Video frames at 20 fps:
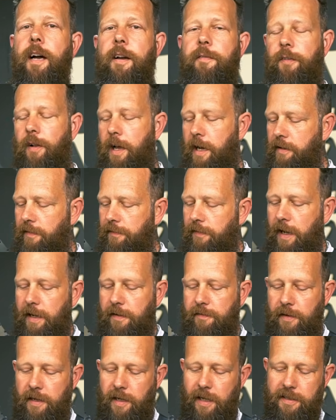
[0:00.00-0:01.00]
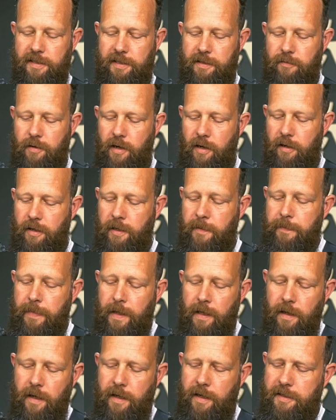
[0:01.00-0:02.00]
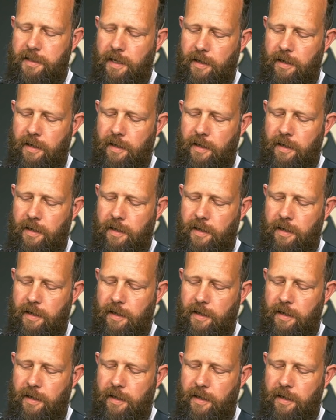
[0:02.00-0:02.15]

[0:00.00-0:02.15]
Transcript: I fly the flag for classic rock and I